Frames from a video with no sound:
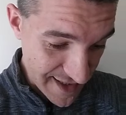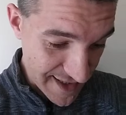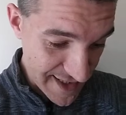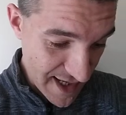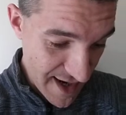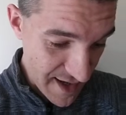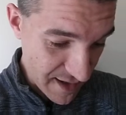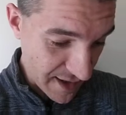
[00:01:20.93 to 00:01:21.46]
It's
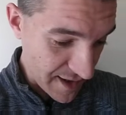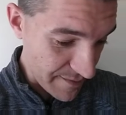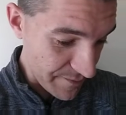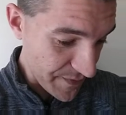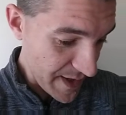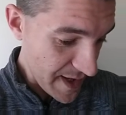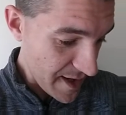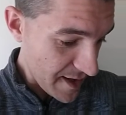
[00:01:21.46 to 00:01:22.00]
like
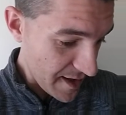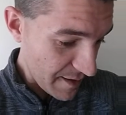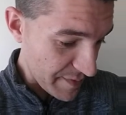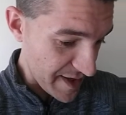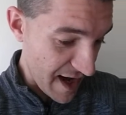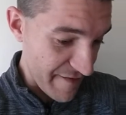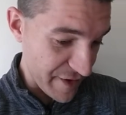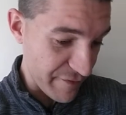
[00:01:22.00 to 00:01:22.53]

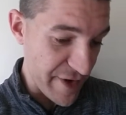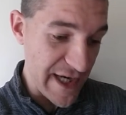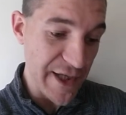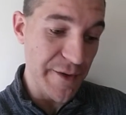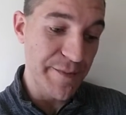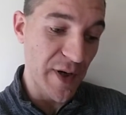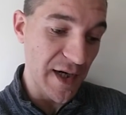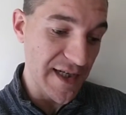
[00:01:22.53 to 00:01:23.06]
having really
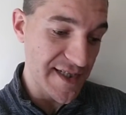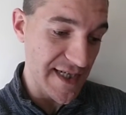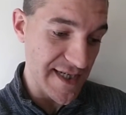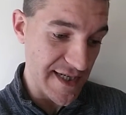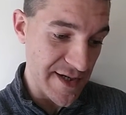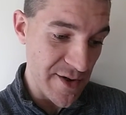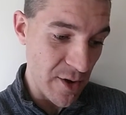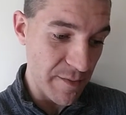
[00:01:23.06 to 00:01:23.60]
good policies
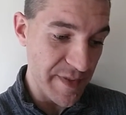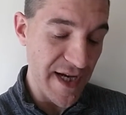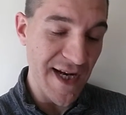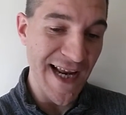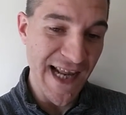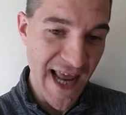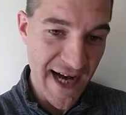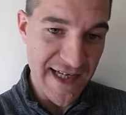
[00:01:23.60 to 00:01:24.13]
and not being
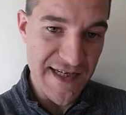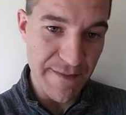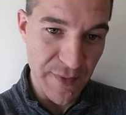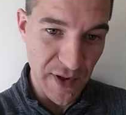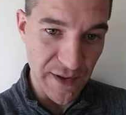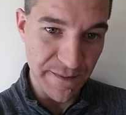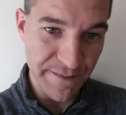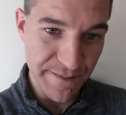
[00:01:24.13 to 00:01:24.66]

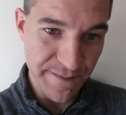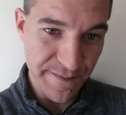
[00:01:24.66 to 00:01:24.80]
electable.